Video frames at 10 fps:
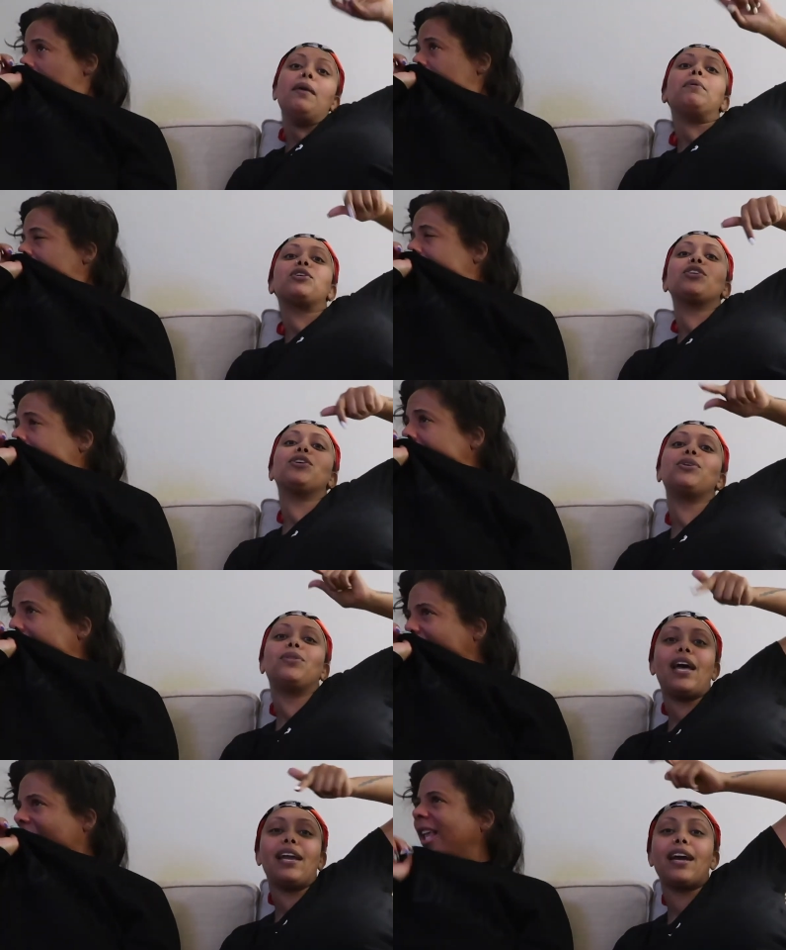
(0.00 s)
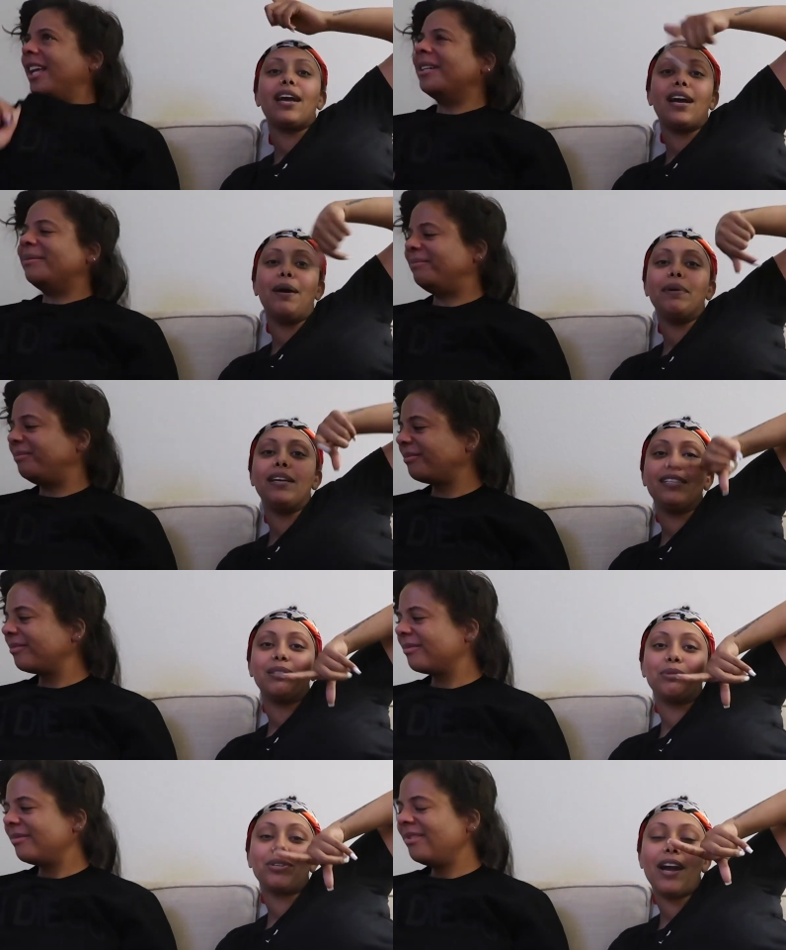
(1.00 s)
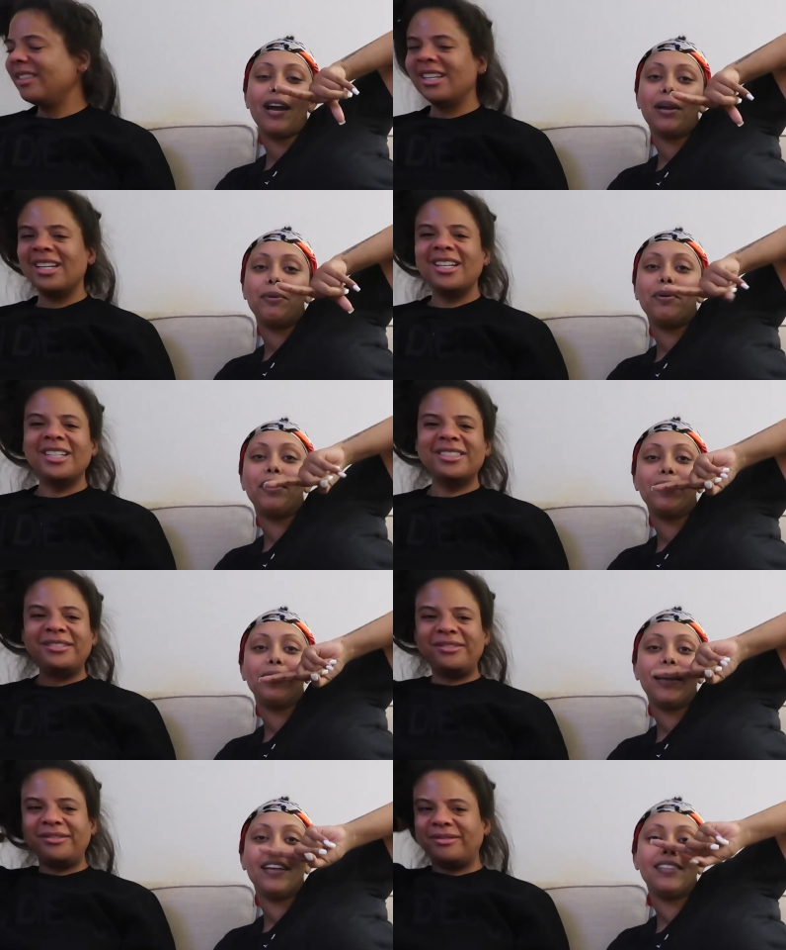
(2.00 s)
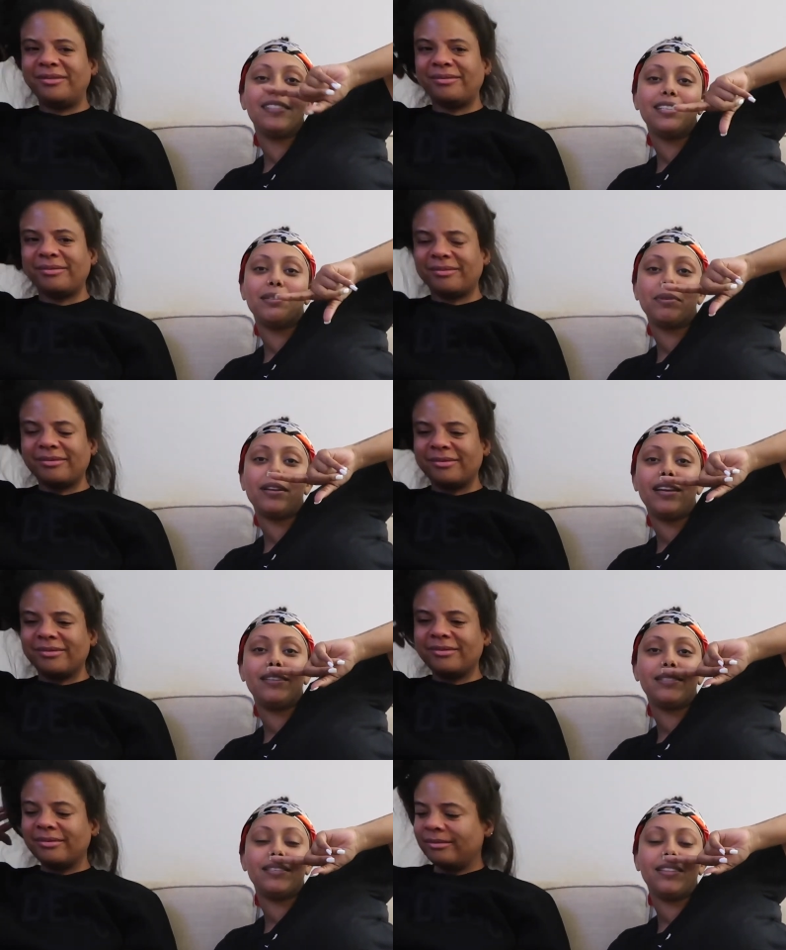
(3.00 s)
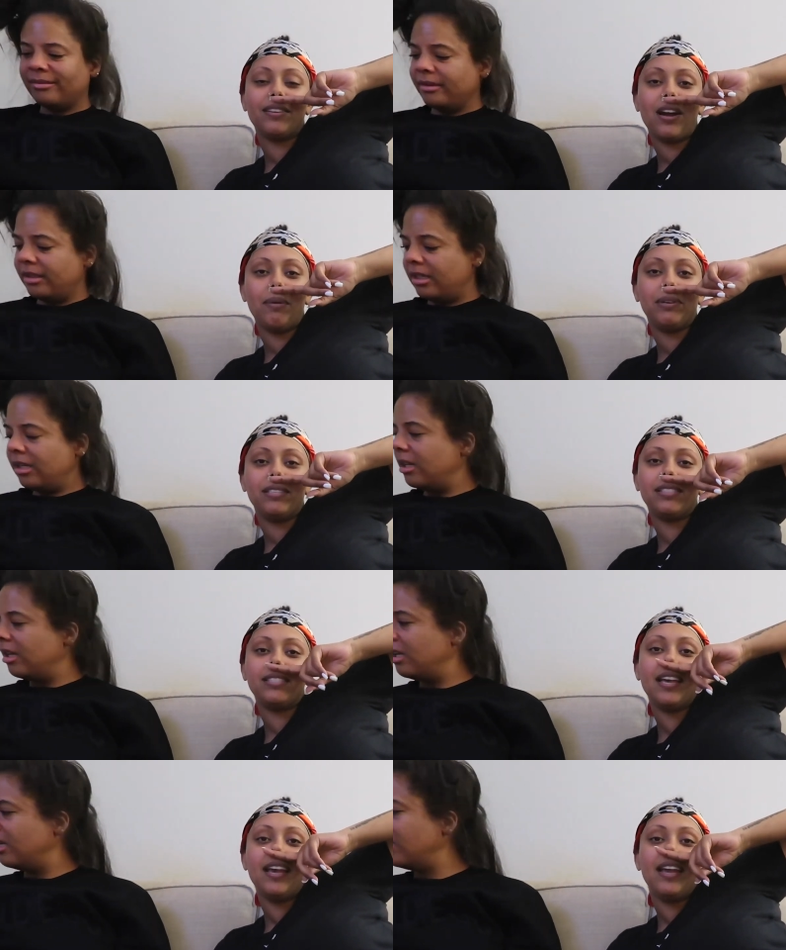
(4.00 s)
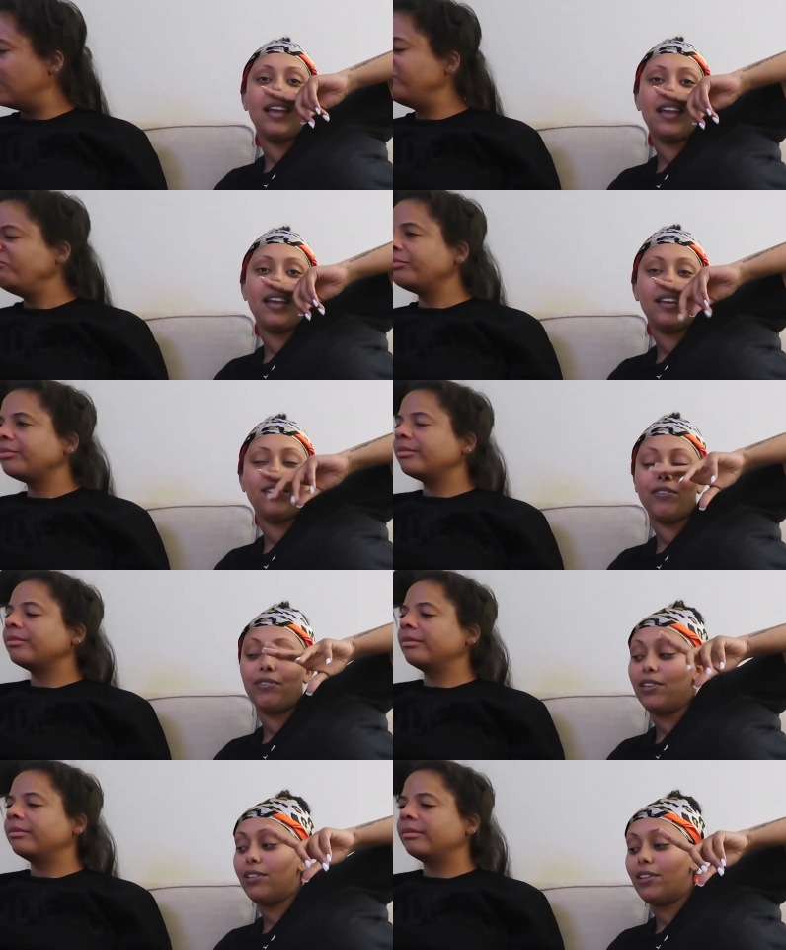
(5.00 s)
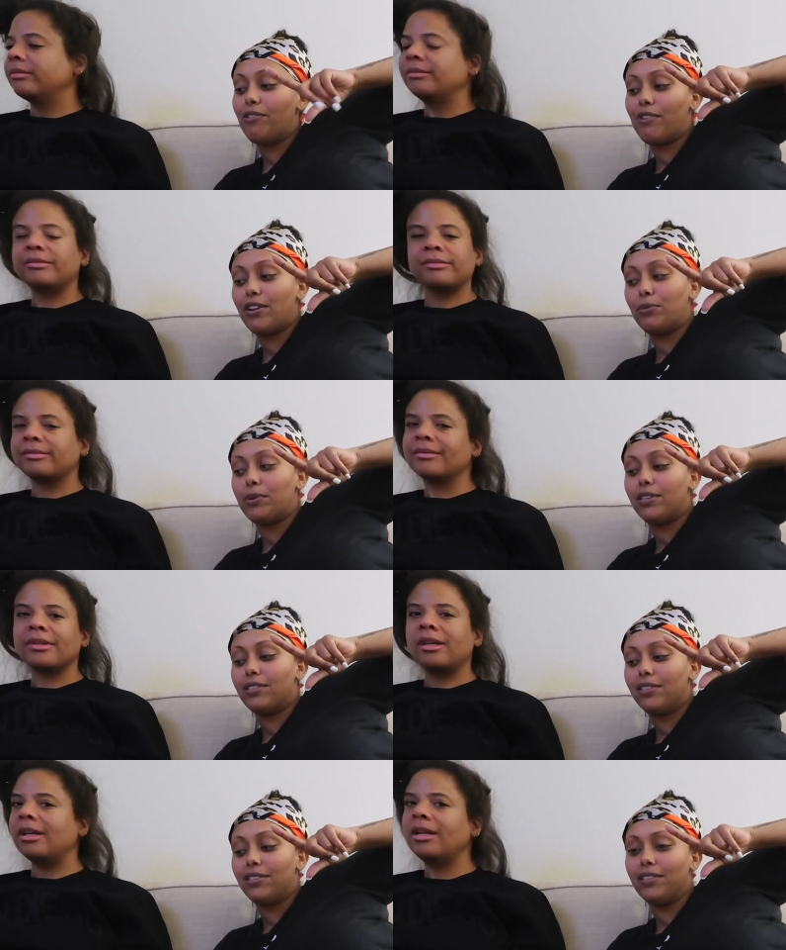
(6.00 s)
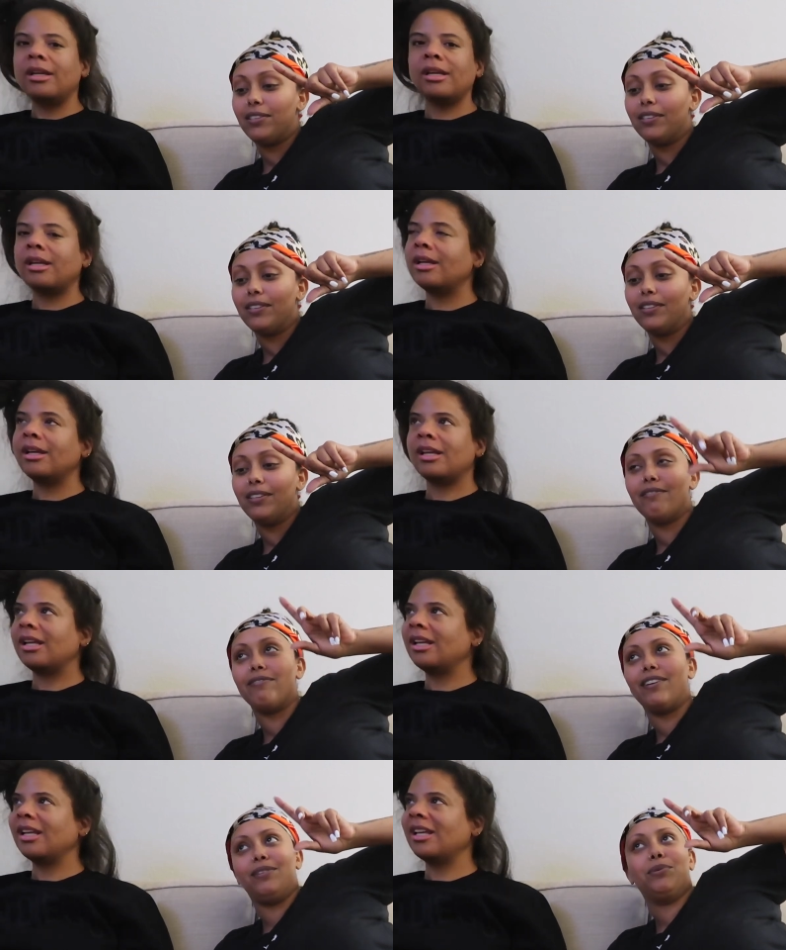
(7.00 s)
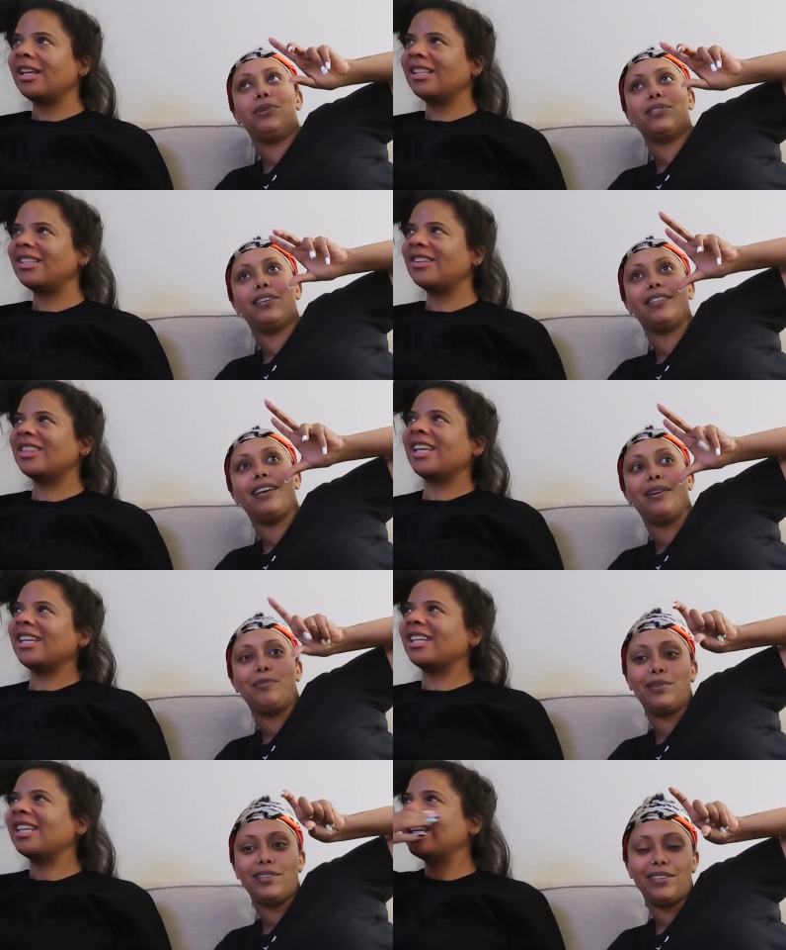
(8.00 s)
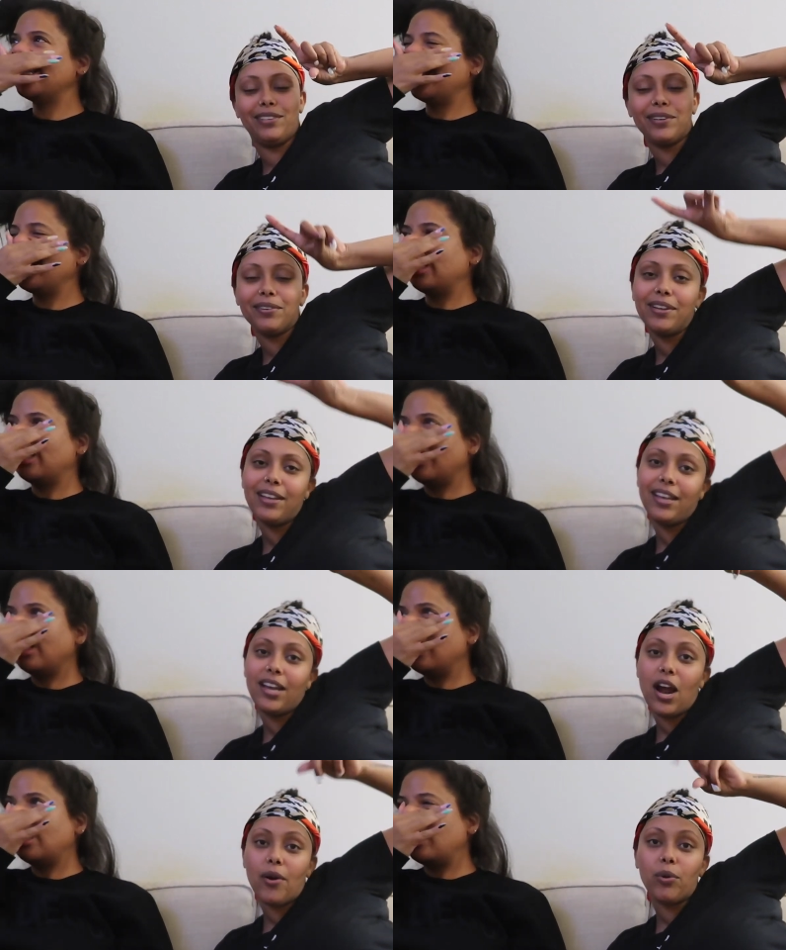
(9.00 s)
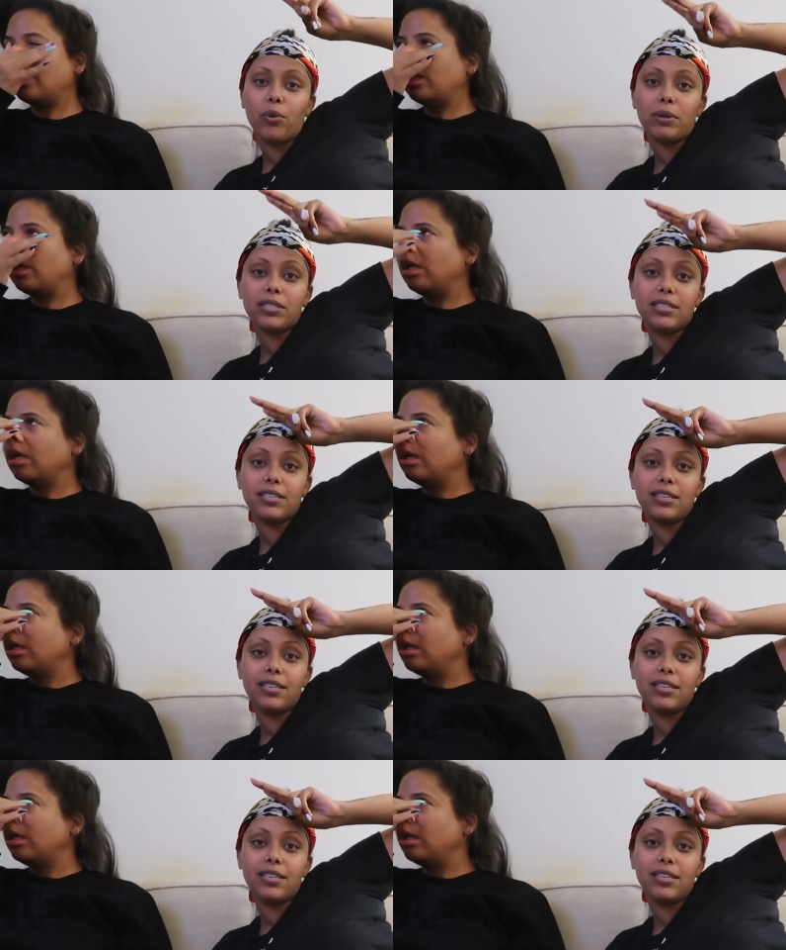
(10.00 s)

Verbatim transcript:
Speaker 1: Make sure you like, comment, and subscribe. Say something nice in the comments. And do you have any final words? Not final words like that, thank but you know. Alright, we're about to